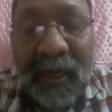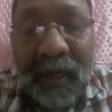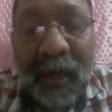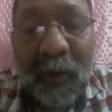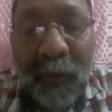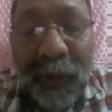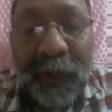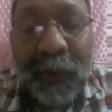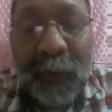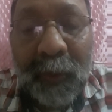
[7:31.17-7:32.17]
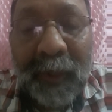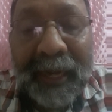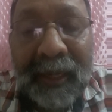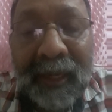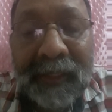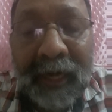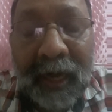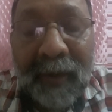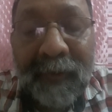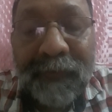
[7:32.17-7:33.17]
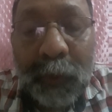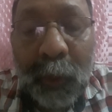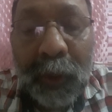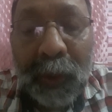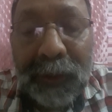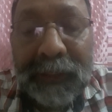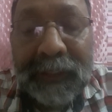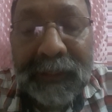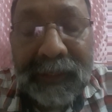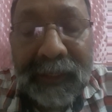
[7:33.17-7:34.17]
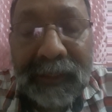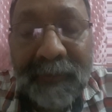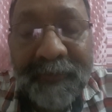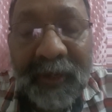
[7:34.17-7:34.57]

Now you enter the realm of soul consciousness.